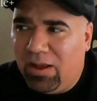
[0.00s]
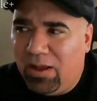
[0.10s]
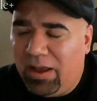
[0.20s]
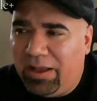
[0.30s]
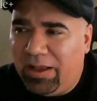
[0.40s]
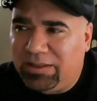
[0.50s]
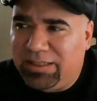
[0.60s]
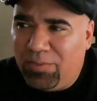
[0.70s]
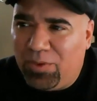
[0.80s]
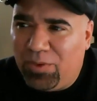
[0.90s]
at
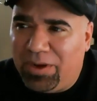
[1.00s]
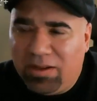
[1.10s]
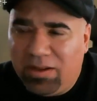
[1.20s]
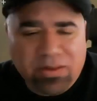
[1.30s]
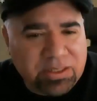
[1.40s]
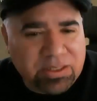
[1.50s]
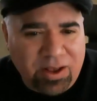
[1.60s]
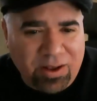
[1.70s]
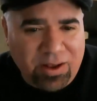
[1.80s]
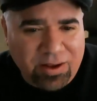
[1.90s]
some point, the
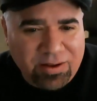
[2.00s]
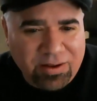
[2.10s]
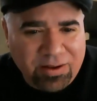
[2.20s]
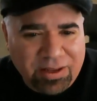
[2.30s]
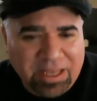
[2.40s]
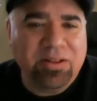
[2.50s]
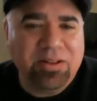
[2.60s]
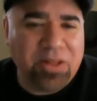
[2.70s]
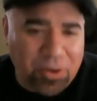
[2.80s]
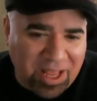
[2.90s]
song In the
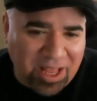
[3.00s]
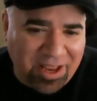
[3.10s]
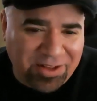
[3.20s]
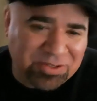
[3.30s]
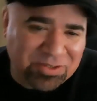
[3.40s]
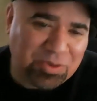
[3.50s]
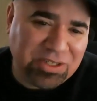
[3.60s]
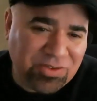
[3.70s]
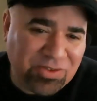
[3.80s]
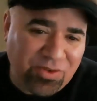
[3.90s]
Lowlands, which
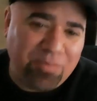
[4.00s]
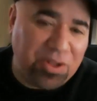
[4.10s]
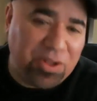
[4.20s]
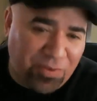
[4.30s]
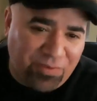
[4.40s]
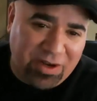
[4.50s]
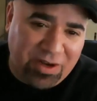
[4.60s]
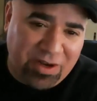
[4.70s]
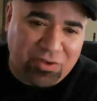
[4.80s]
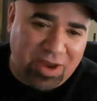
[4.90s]
is from Neil Finn
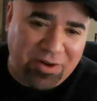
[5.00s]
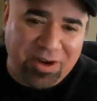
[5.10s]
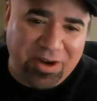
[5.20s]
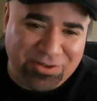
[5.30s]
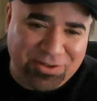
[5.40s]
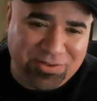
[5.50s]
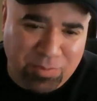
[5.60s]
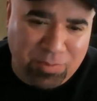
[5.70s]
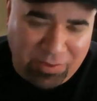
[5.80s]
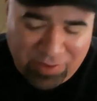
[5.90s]
and Crowded House, one
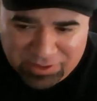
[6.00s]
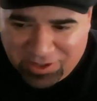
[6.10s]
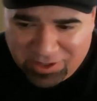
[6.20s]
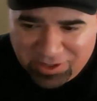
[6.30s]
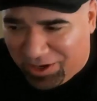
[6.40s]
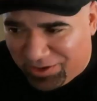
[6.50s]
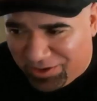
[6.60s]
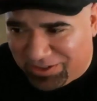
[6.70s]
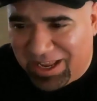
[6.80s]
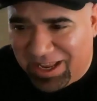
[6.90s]
of my favorite
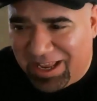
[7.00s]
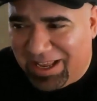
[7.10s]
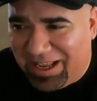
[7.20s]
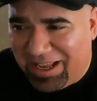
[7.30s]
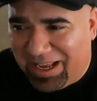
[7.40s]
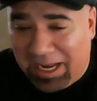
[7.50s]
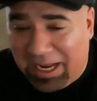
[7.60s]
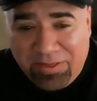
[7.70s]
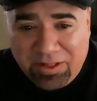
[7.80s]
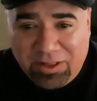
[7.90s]
songwriters,
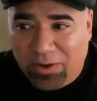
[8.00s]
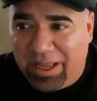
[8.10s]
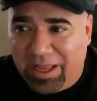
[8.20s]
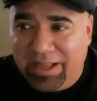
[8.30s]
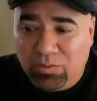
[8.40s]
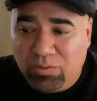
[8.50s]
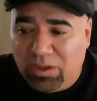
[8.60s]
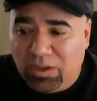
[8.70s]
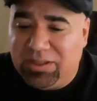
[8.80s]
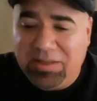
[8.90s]
in the lowlands. Well,
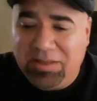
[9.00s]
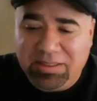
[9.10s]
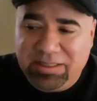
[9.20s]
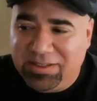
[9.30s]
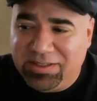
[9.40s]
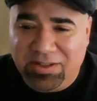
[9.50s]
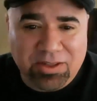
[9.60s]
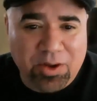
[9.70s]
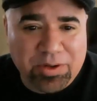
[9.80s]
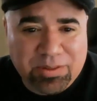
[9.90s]
Salton Sea is the
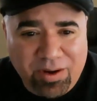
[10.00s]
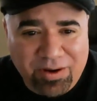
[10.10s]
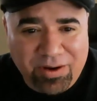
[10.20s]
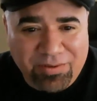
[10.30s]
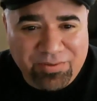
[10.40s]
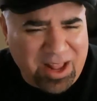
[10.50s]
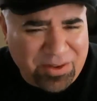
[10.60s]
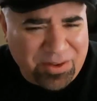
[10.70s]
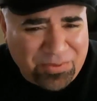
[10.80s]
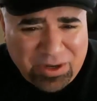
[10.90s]
lowest part of
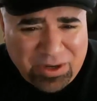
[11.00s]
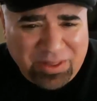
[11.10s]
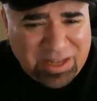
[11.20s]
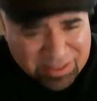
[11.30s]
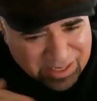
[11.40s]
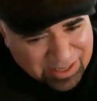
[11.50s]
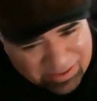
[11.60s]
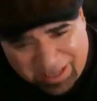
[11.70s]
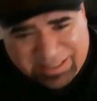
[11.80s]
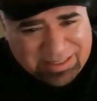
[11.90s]
California. I think it's
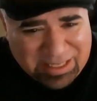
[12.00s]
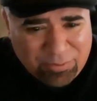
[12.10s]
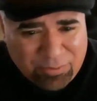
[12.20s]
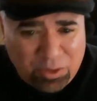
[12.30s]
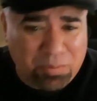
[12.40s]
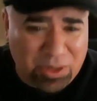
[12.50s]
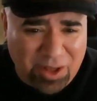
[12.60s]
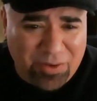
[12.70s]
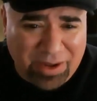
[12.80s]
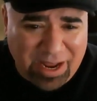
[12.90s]
at sea level or
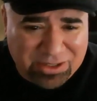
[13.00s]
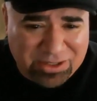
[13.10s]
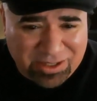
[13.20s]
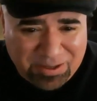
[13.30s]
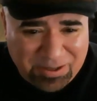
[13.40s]
below it, actually.